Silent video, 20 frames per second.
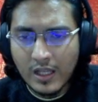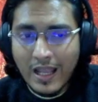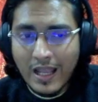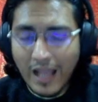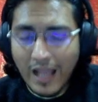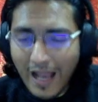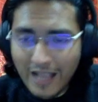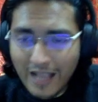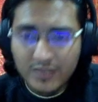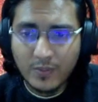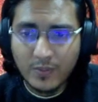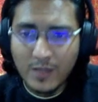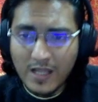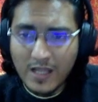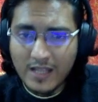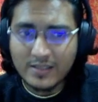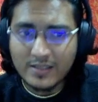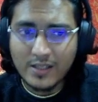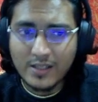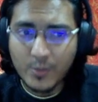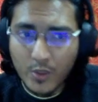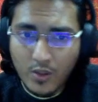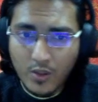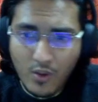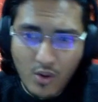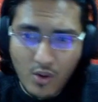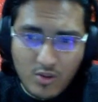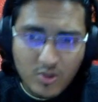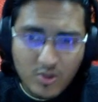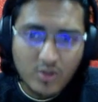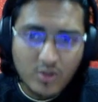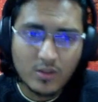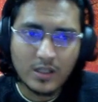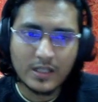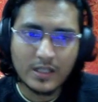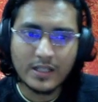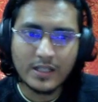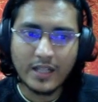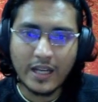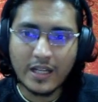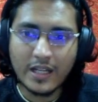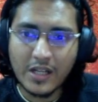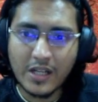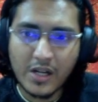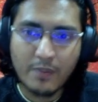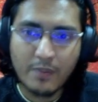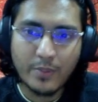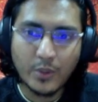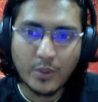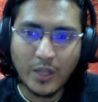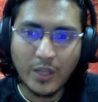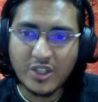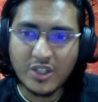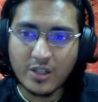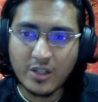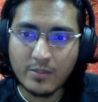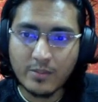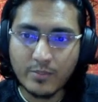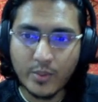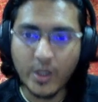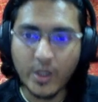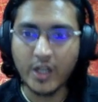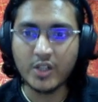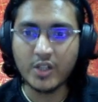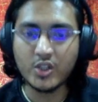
As well as it will also contain reputation points.